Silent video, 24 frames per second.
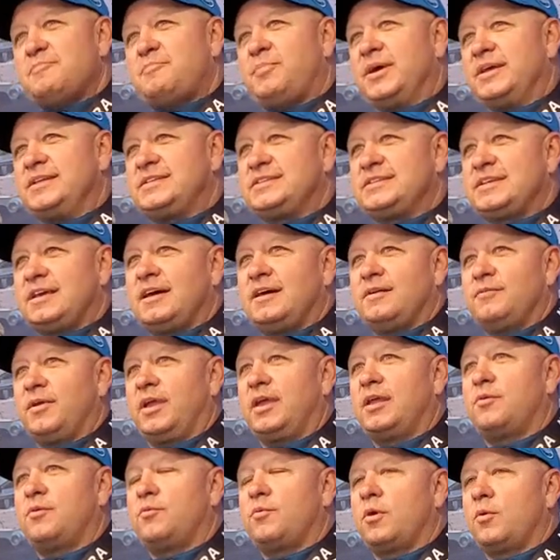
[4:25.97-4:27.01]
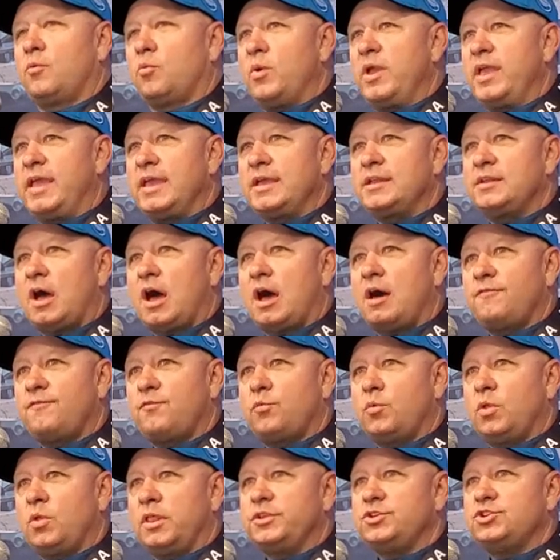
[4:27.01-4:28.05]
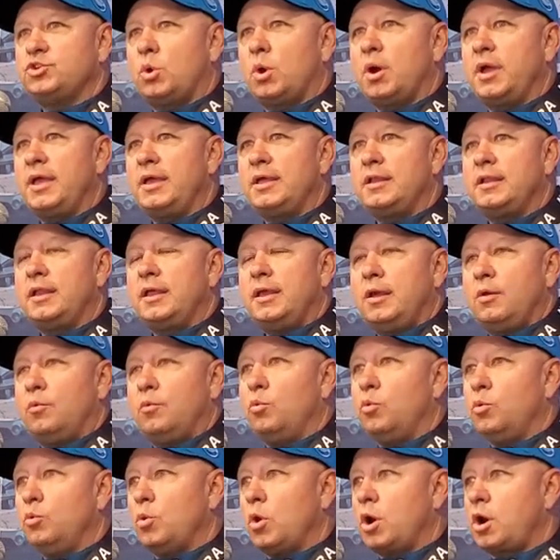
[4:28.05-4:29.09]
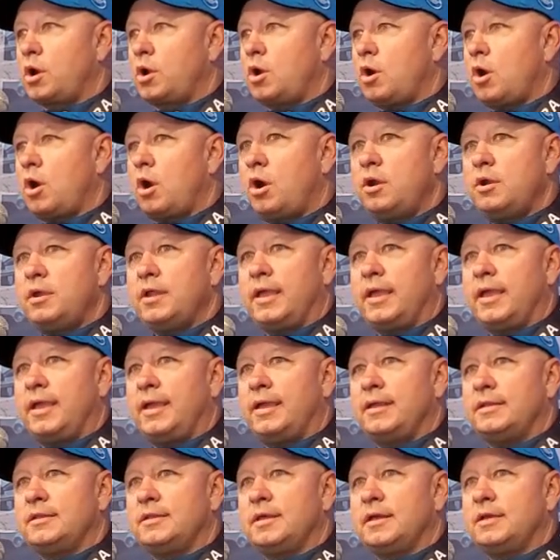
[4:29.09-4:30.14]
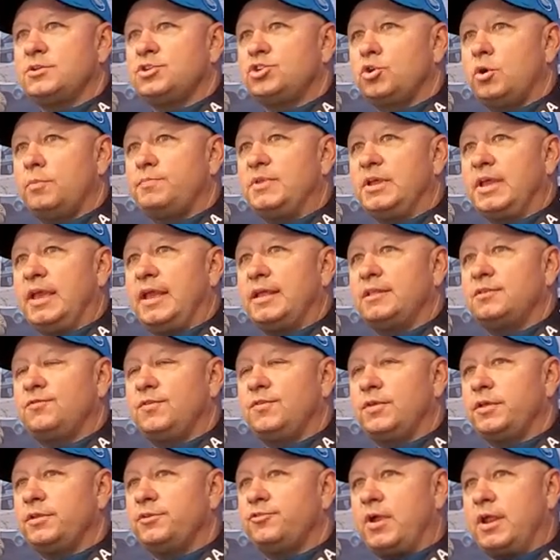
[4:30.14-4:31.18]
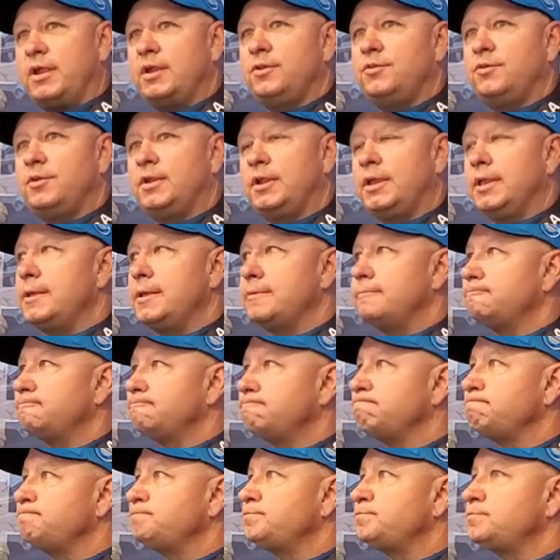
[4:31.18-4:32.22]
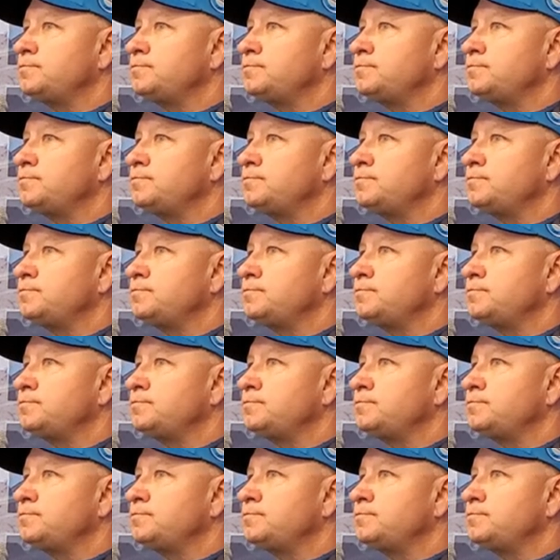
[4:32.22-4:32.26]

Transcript: But we'll get a weekend off. We'll enjoy it. We'll work hard and show up to Gainesville and try to do it again.